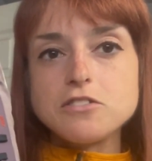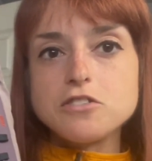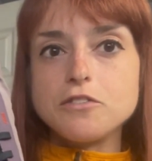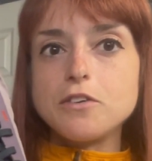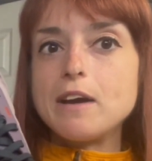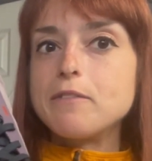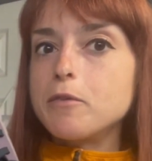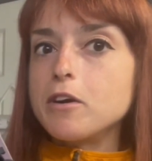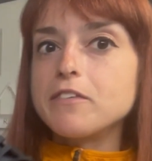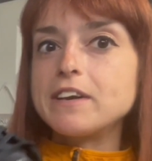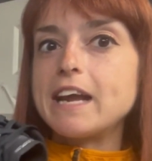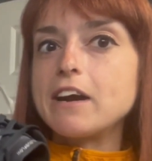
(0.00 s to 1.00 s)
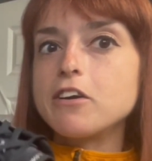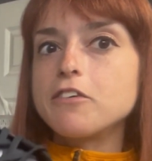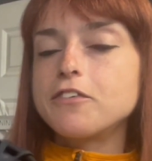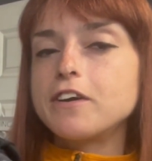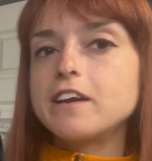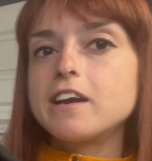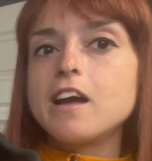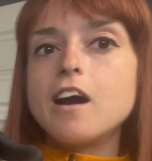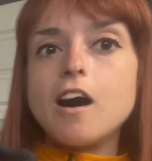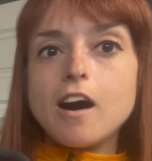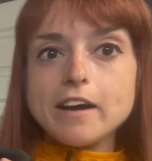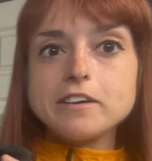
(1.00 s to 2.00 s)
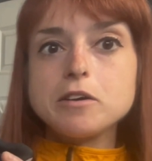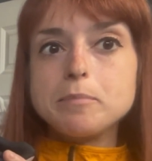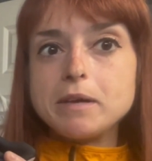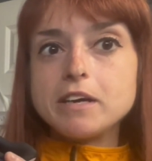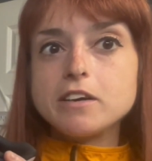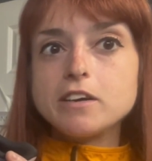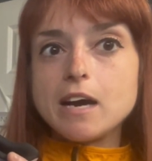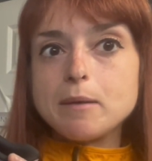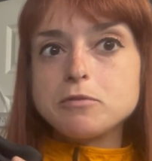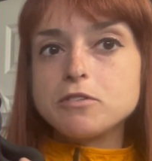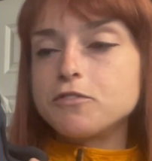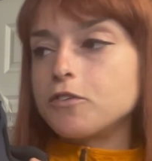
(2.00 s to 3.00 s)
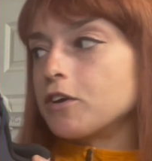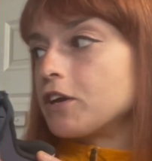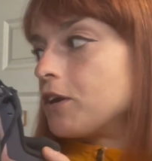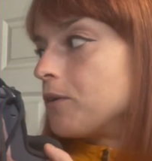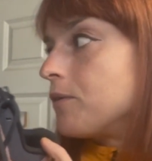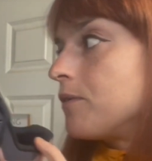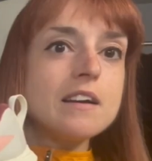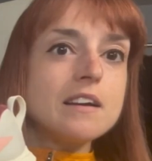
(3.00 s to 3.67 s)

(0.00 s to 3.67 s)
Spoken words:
So if you have more of a narrow foot, On could be a good option for you.